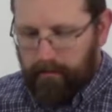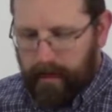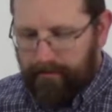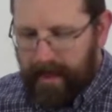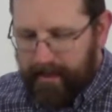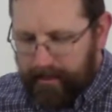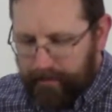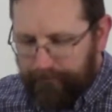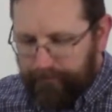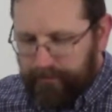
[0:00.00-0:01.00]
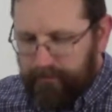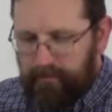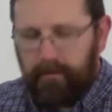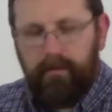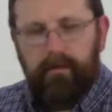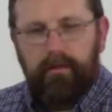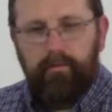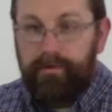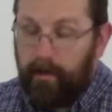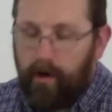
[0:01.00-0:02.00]
And that gift
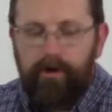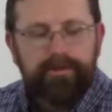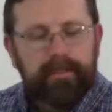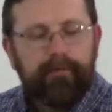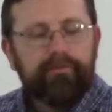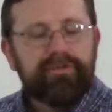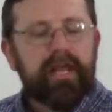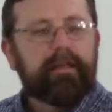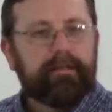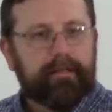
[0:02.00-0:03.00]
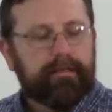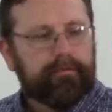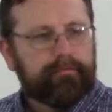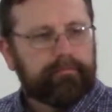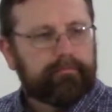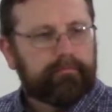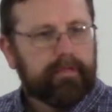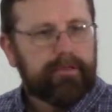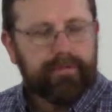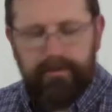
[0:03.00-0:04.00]
was largely rejected
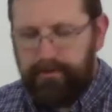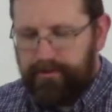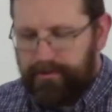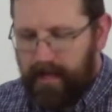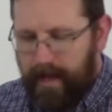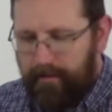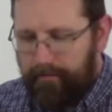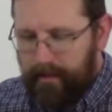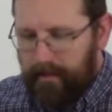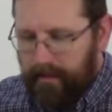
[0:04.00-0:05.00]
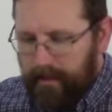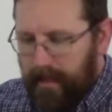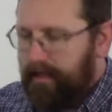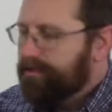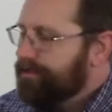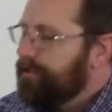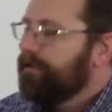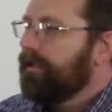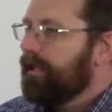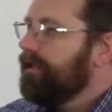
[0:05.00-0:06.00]
in Jesus' time and
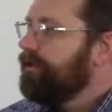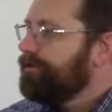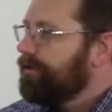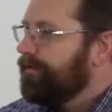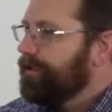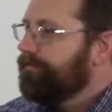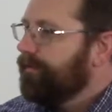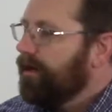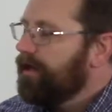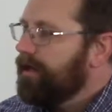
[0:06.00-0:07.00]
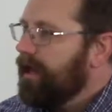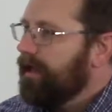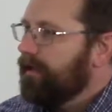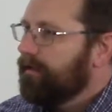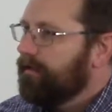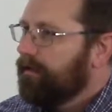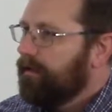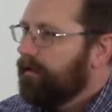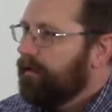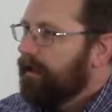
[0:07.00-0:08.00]
still is to this very day.
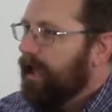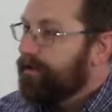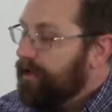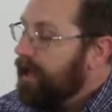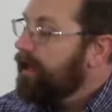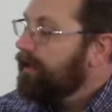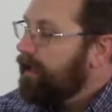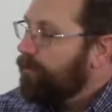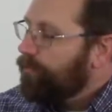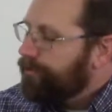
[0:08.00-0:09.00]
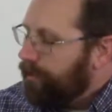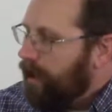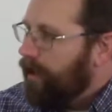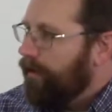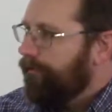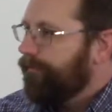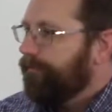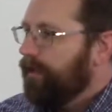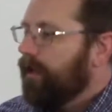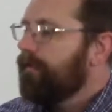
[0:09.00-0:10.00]
And yet it was love,
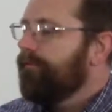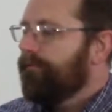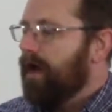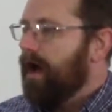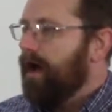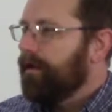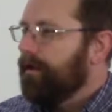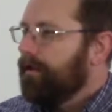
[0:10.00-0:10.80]
the love of God,